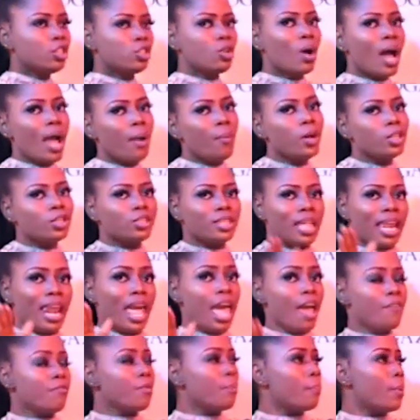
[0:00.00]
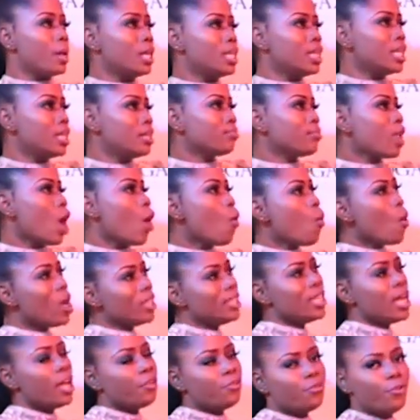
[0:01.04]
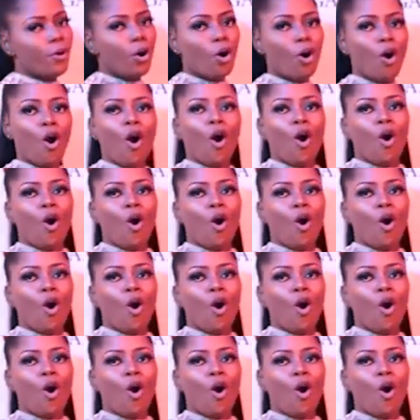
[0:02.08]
So I want to tell everybody, watch out for